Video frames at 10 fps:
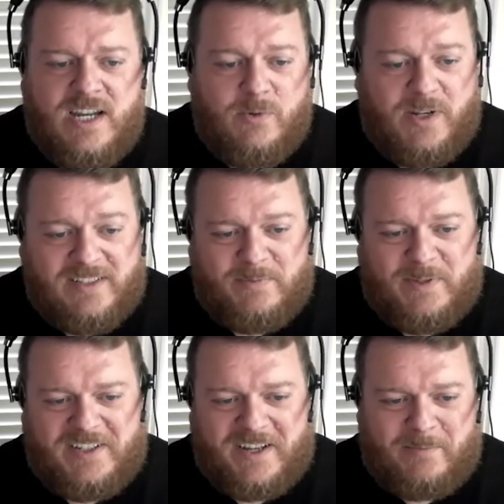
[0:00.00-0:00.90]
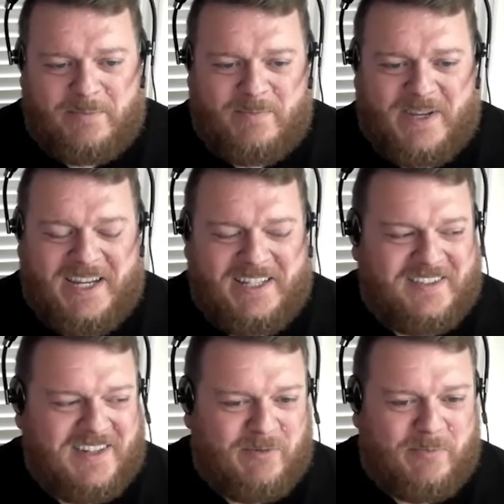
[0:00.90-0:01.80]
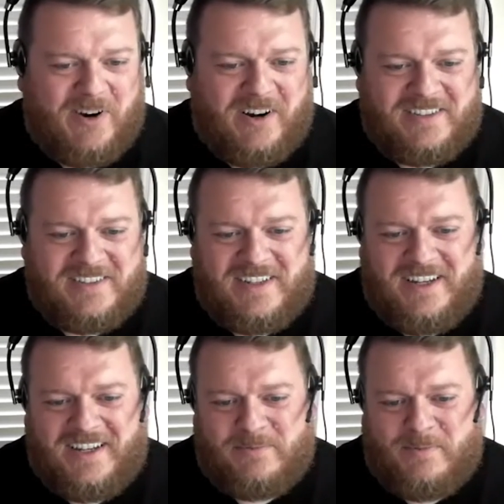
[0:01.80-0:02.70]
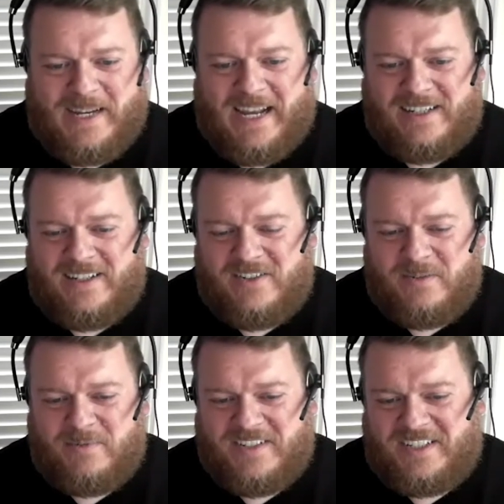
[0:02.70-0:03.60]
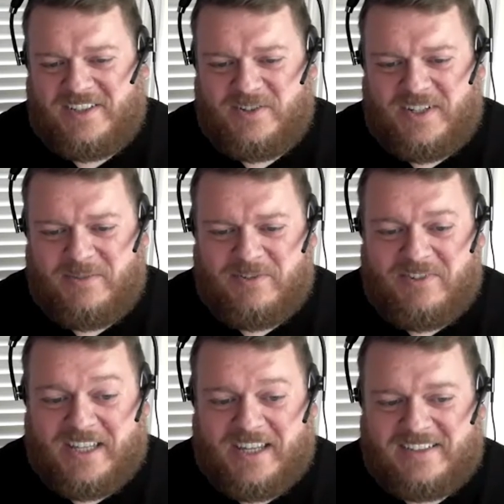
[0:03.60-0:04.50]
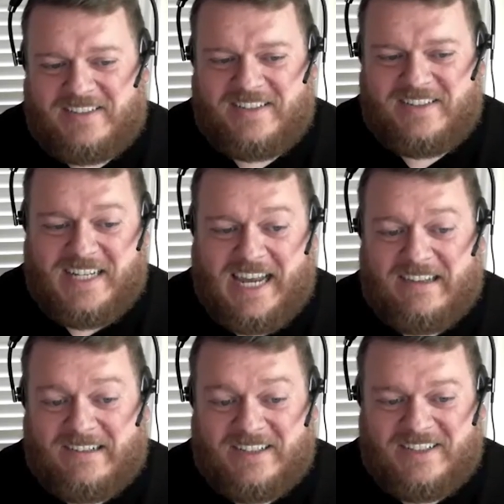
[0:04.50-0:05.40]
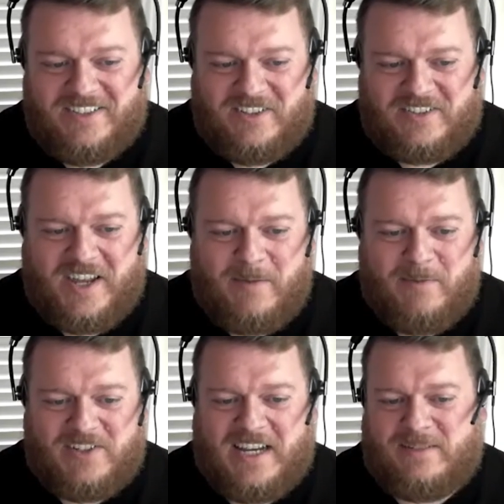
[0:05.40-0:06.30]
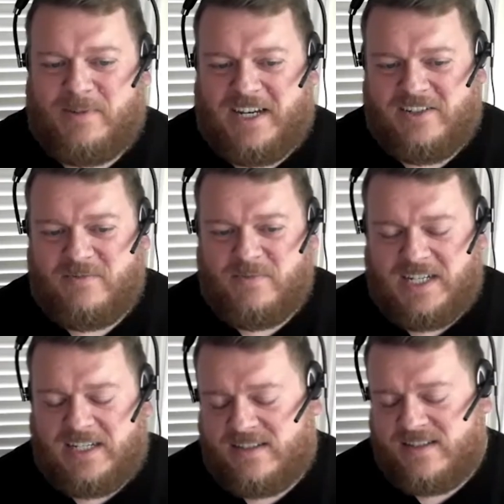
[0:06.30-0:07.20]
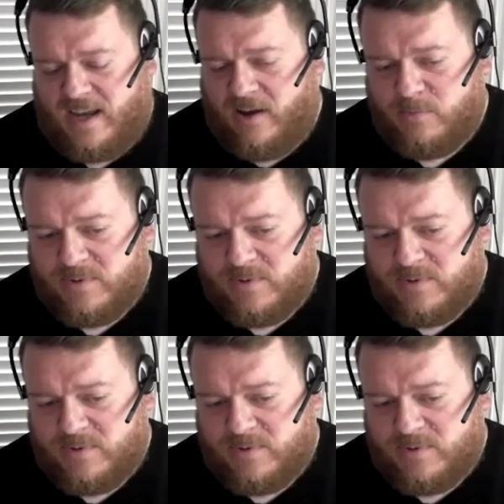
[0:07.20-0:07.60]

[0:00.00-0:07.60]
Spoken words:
We had to split it up a bit into several parts as we began contributing to it. We realized together just how much explanation we needed to help.